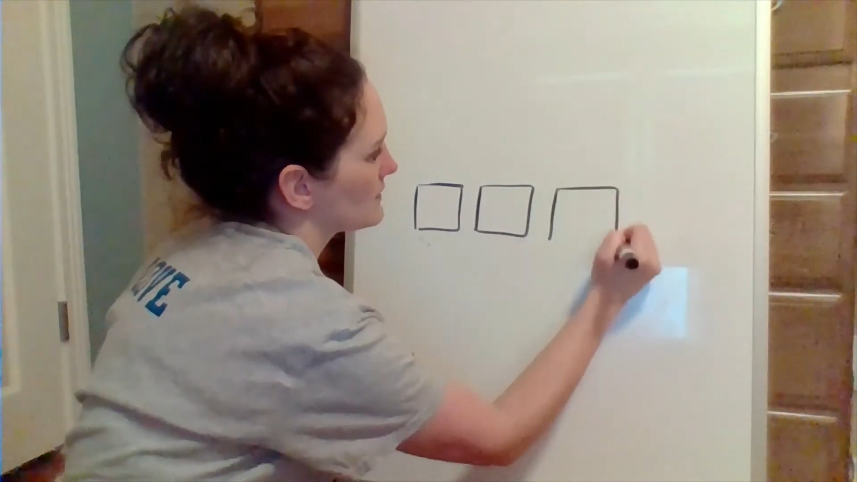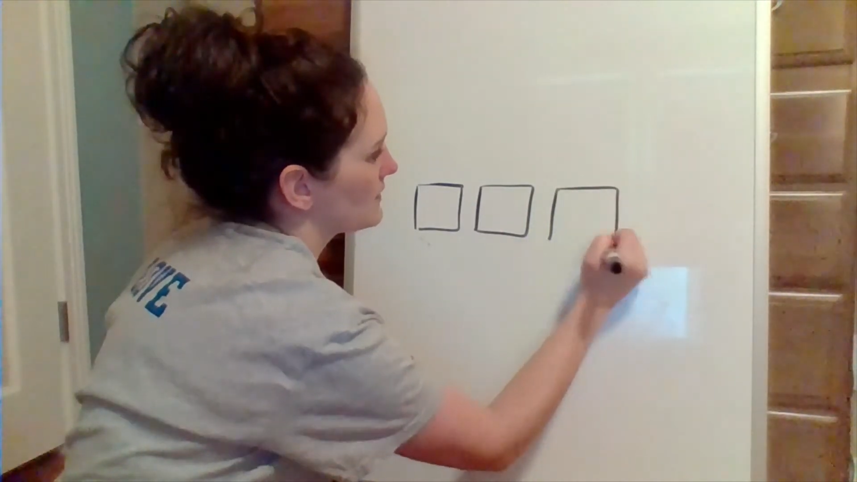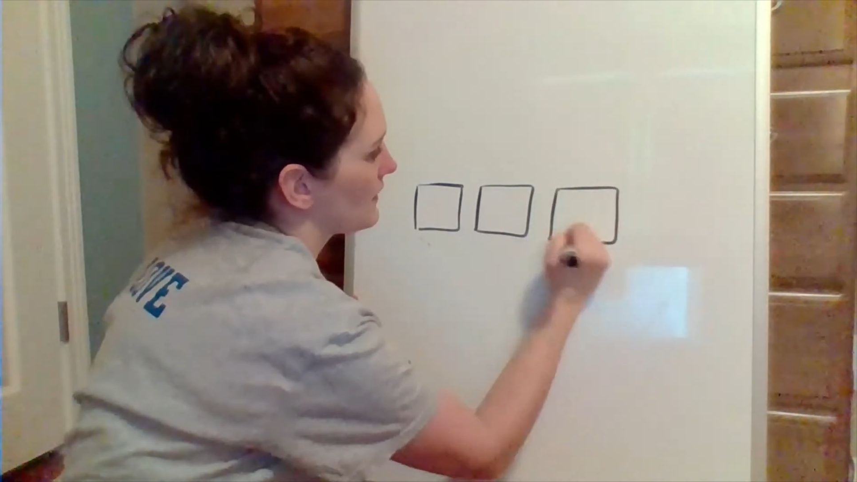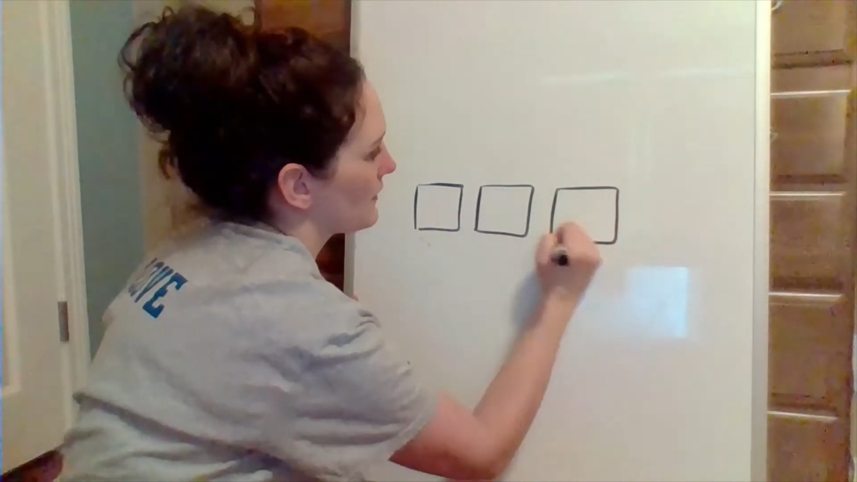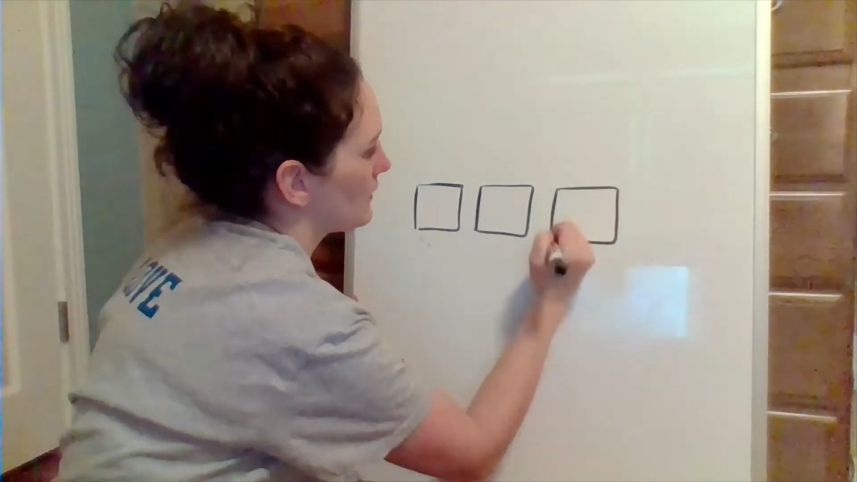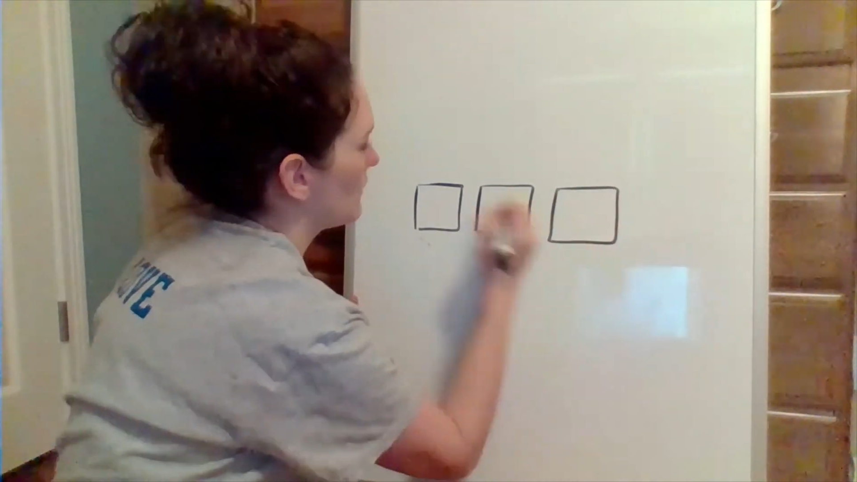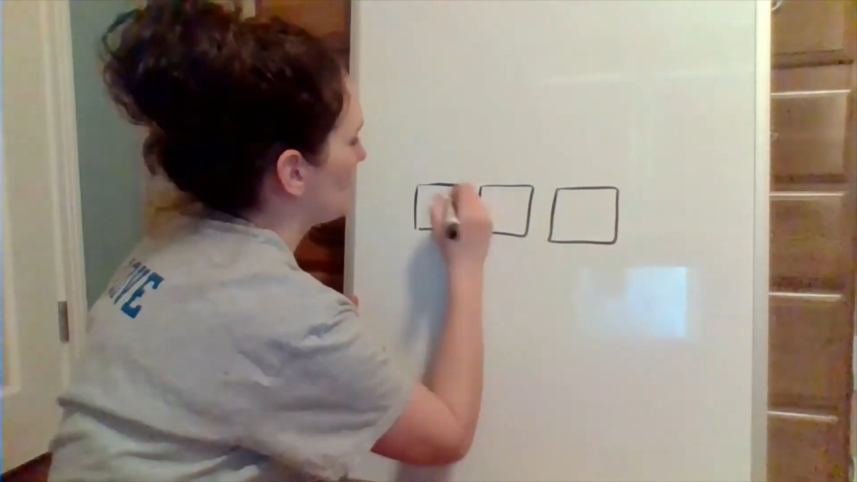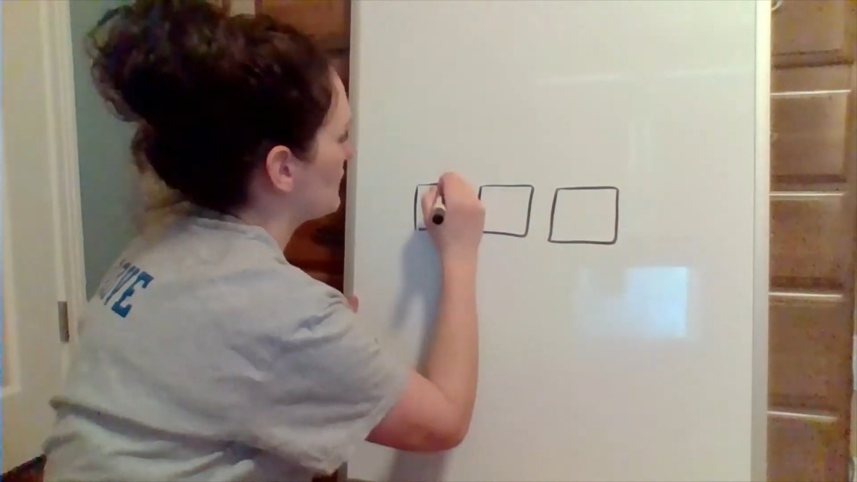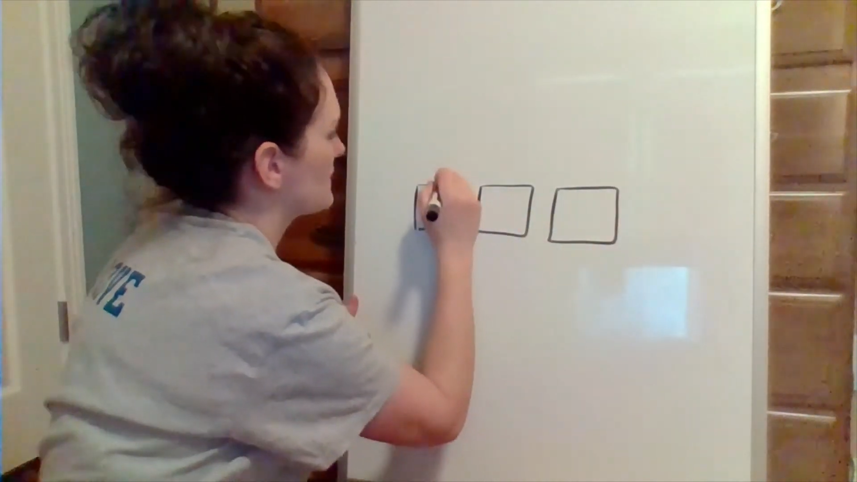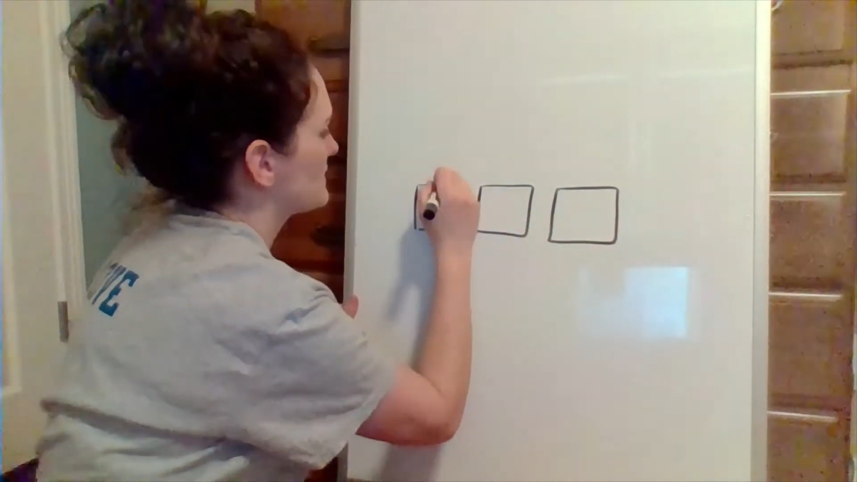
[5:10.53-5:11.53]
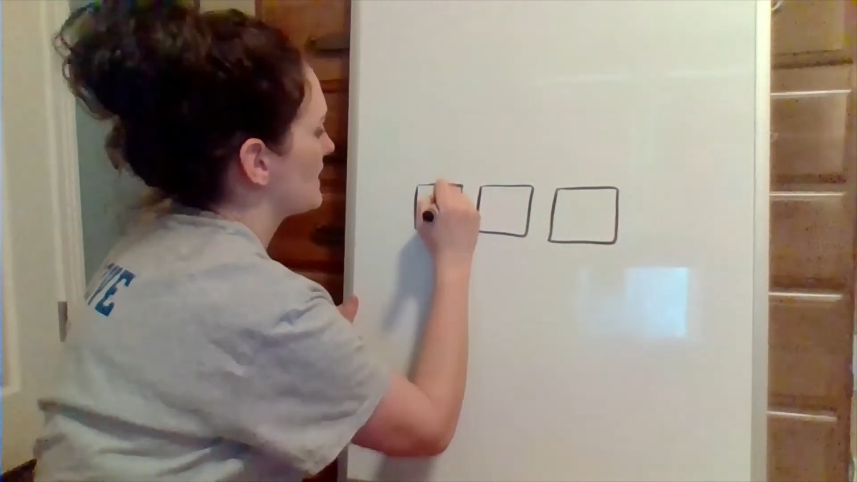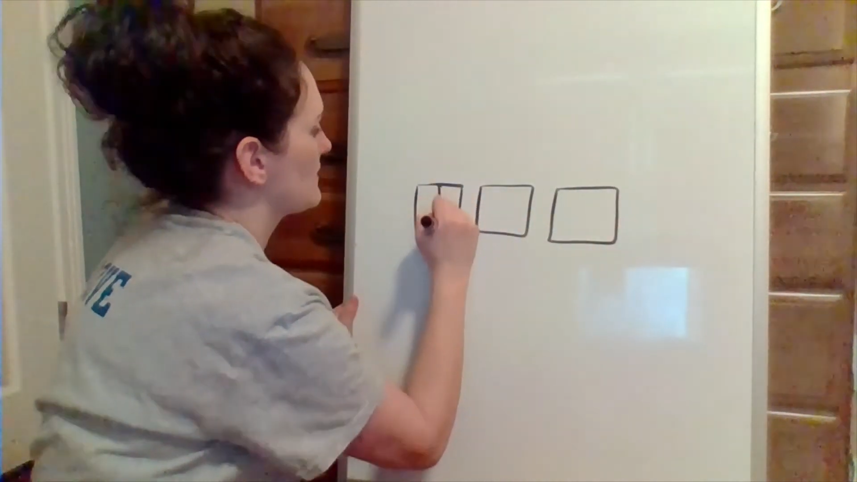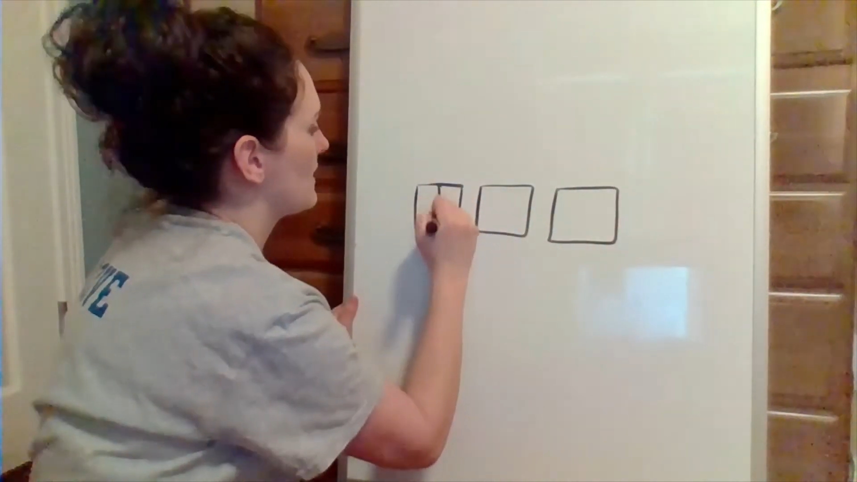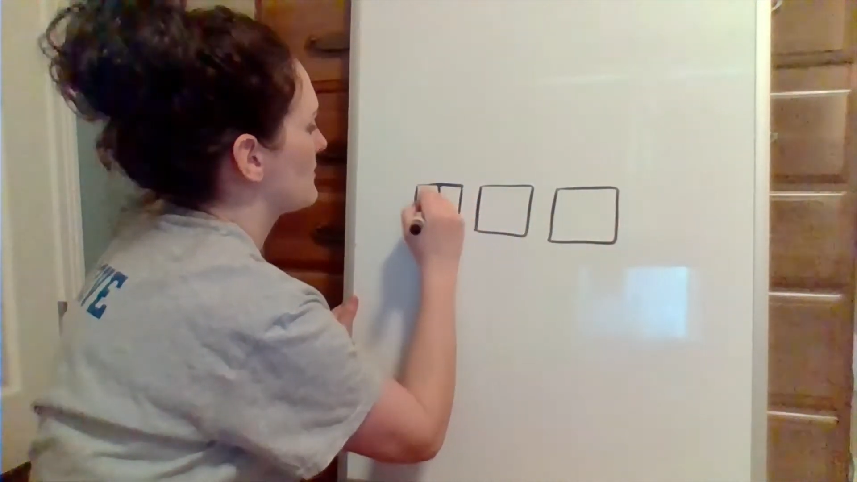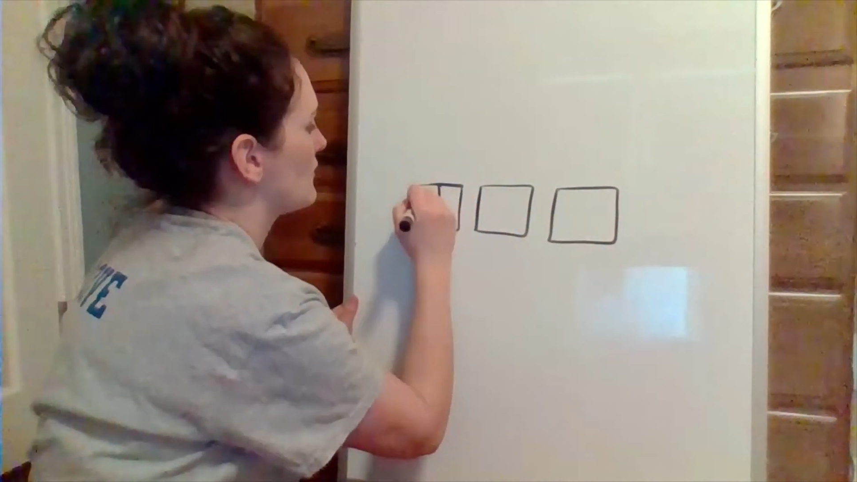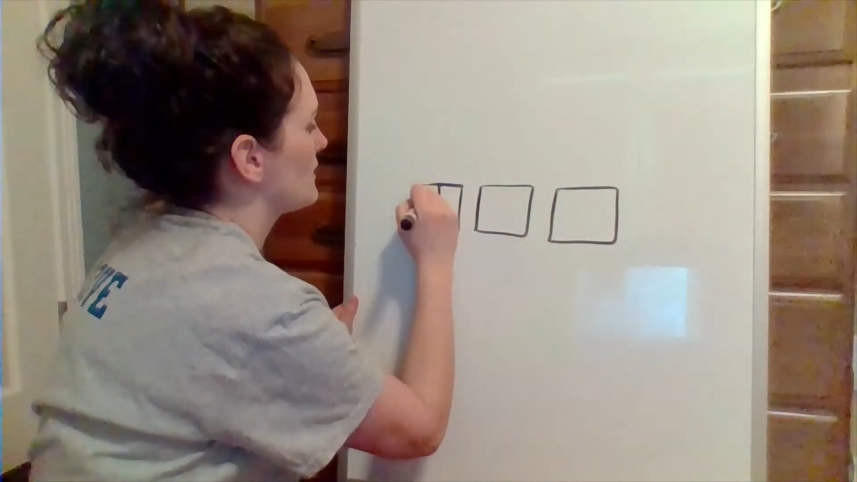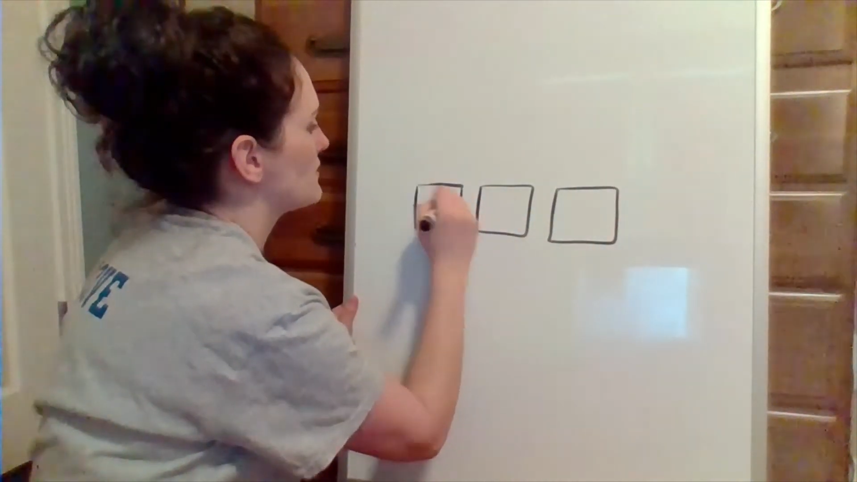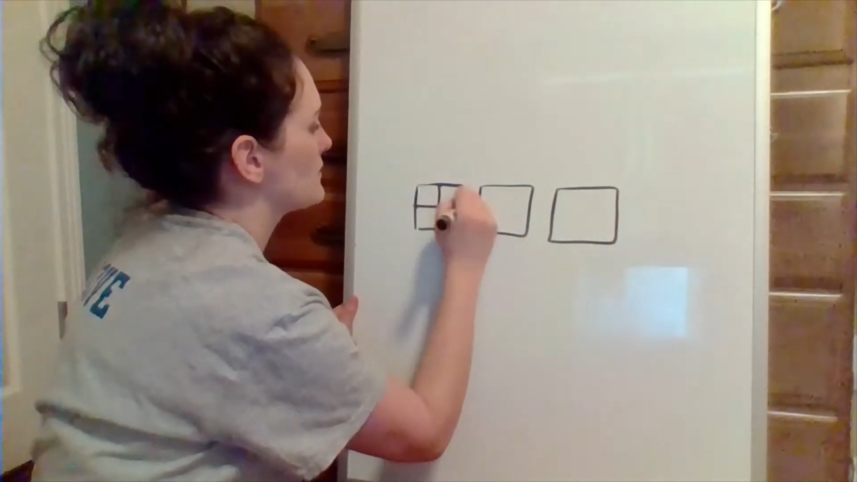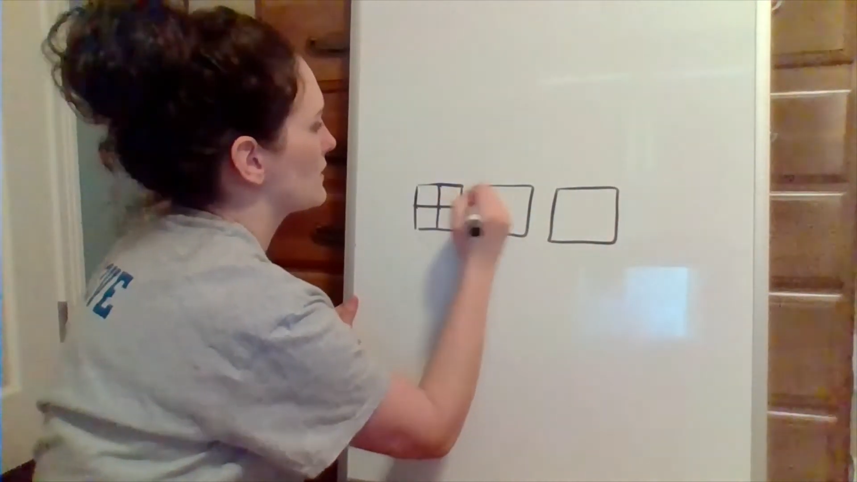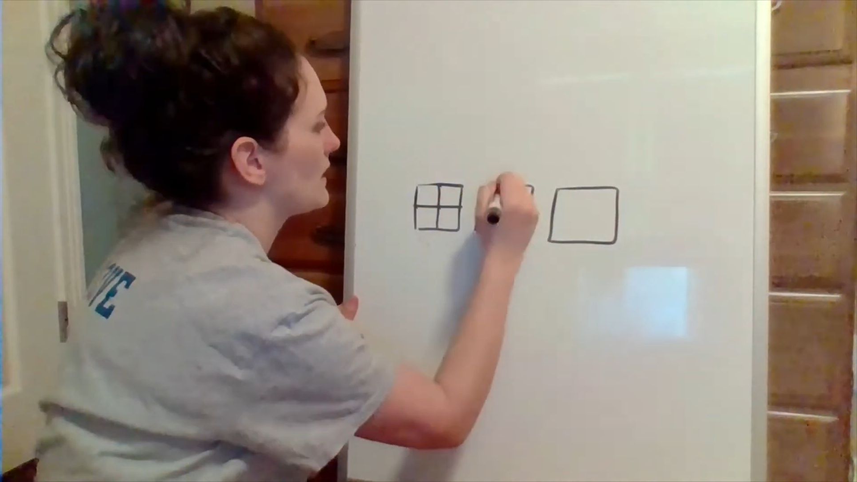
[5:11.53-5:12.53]
another hole. This time I'm going
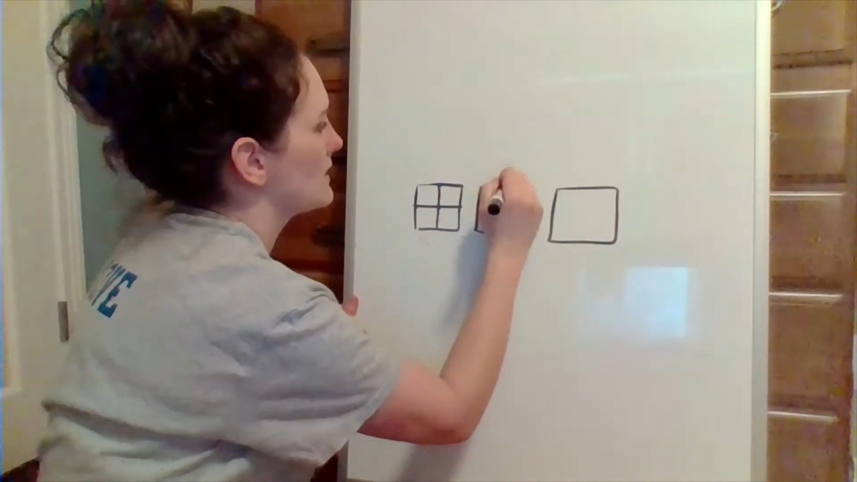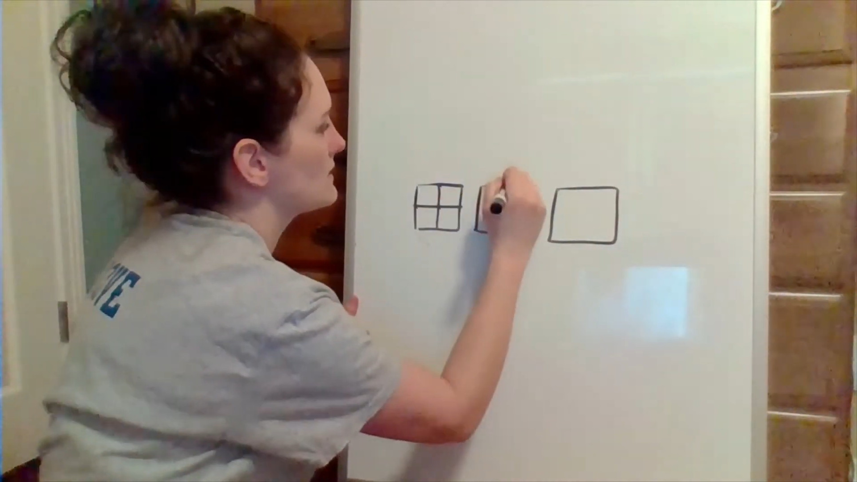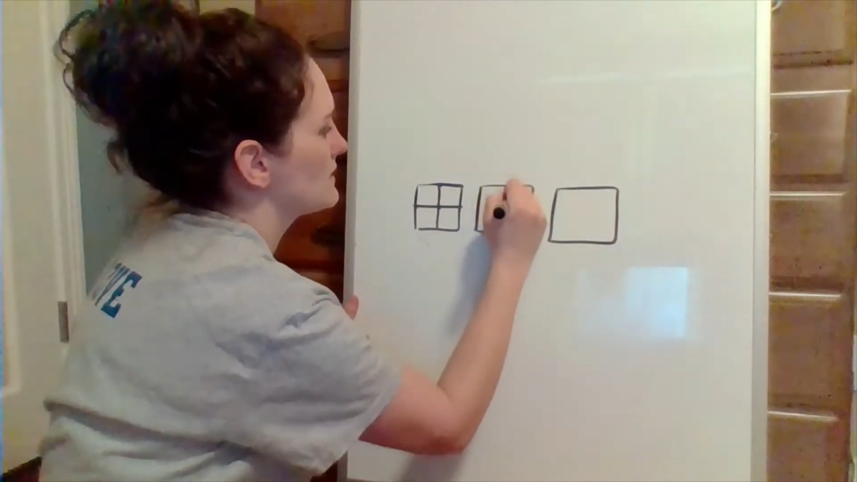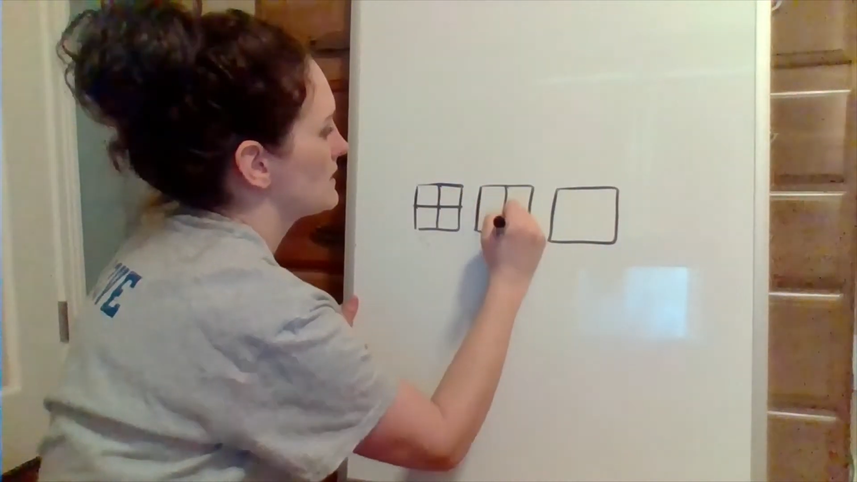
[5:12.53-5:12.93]
to cut